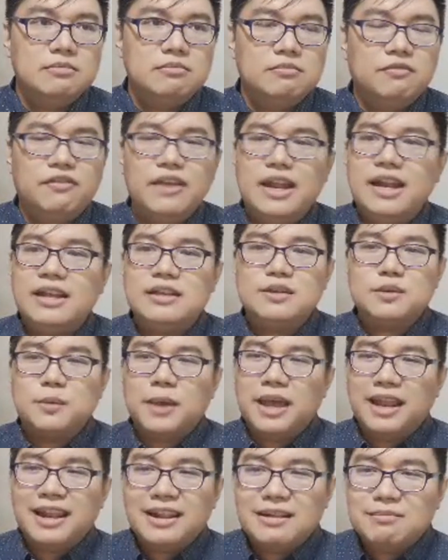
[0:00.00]

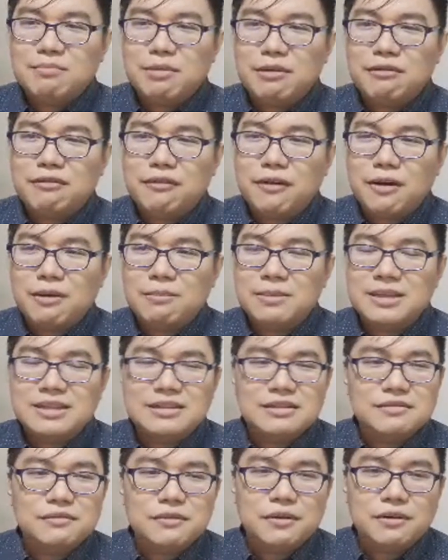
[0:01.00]
Venezuelan
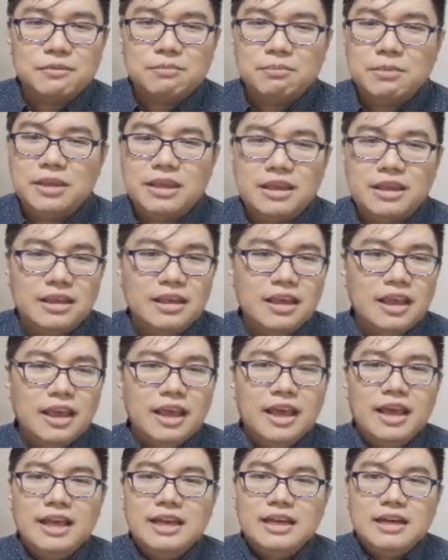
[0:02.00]
performance for me
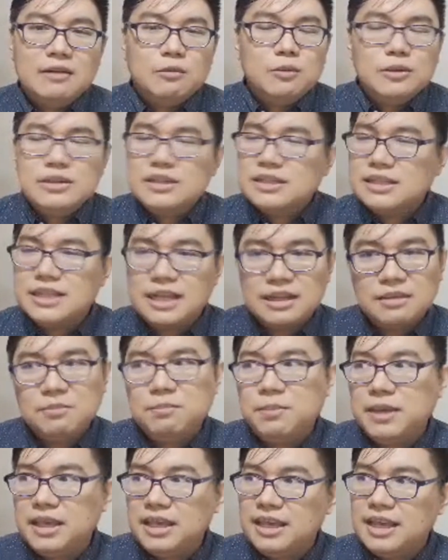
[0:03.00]
would still
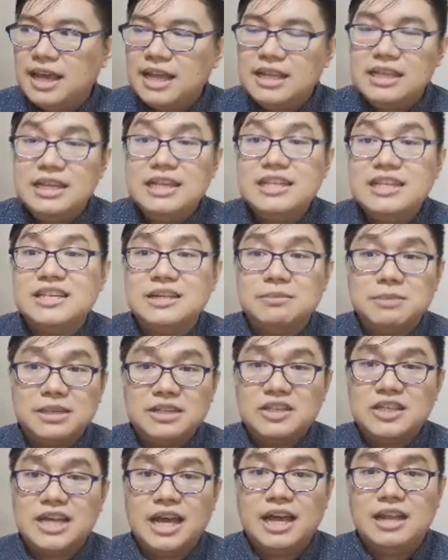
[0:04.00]
be Alicia
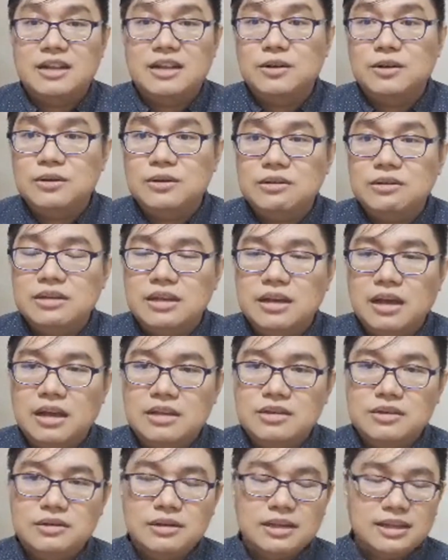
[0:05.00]
Machado
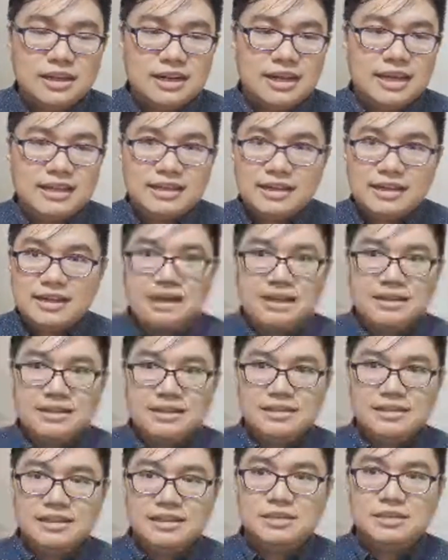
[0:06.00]
during the
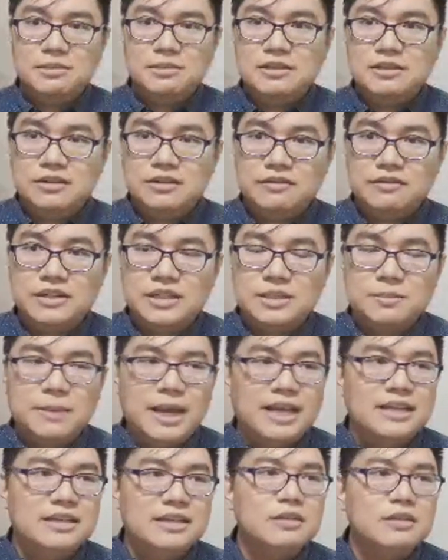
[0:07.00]
1996 Miss Universe
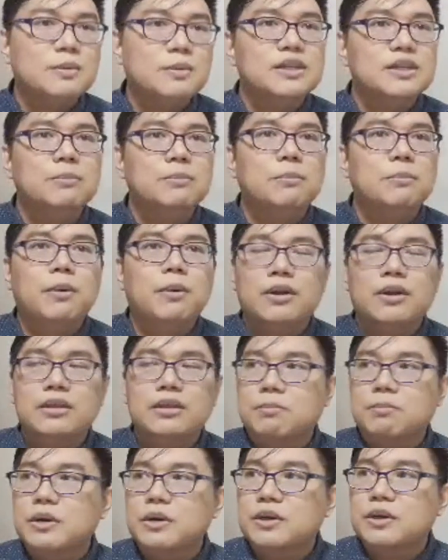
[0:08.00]
pageant, where she
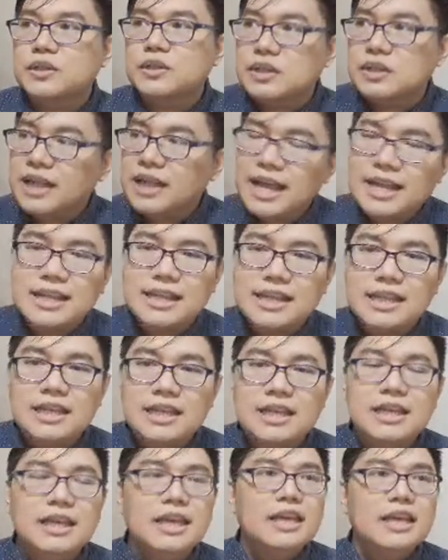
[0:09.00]
brought
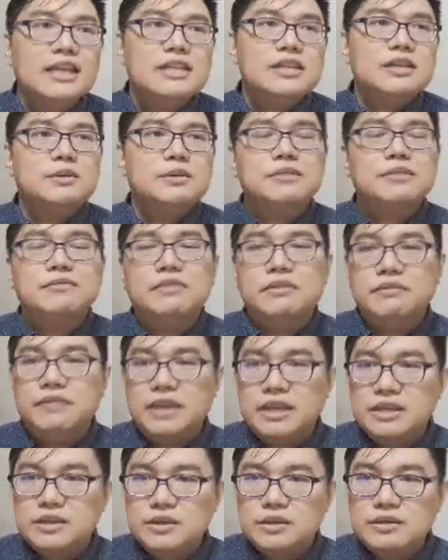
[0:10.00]
personality. She was
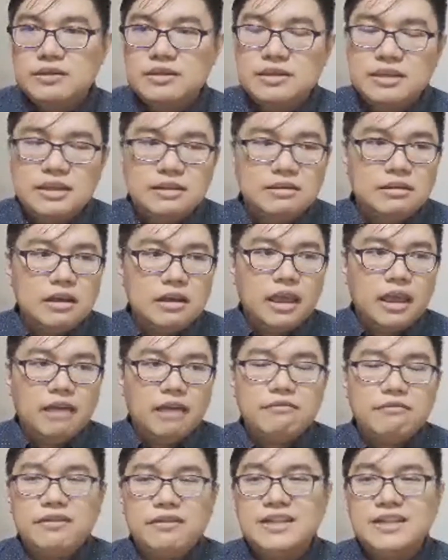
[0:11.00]
vivacious in
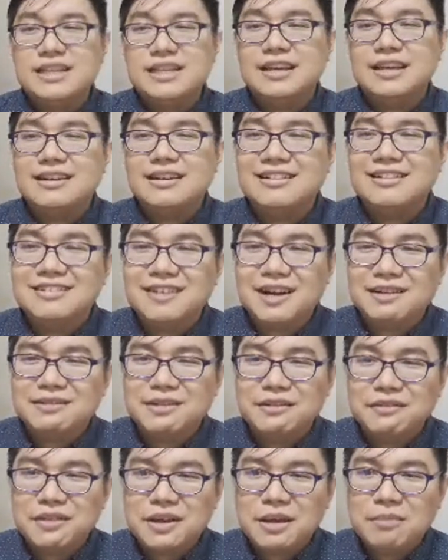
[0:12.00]
every single round
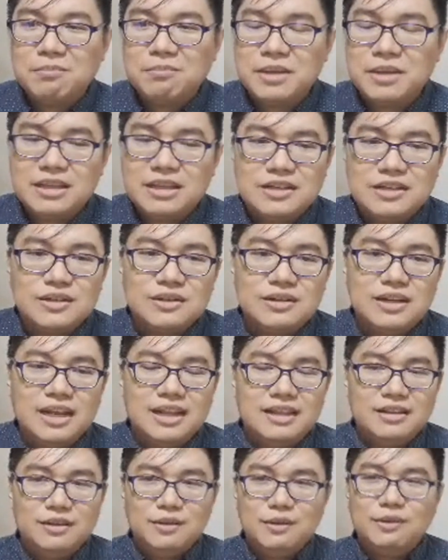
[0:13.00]
of the competition,
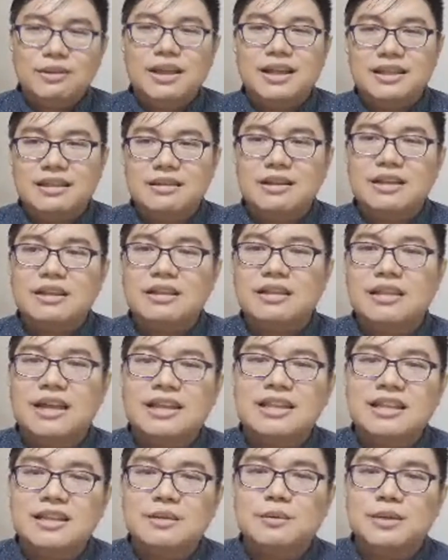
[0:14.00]
and that
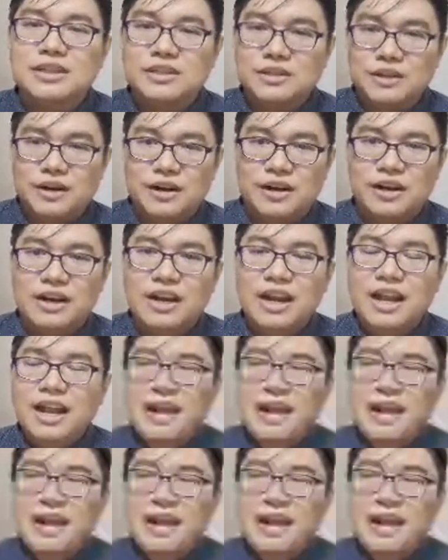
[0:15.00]
it was her.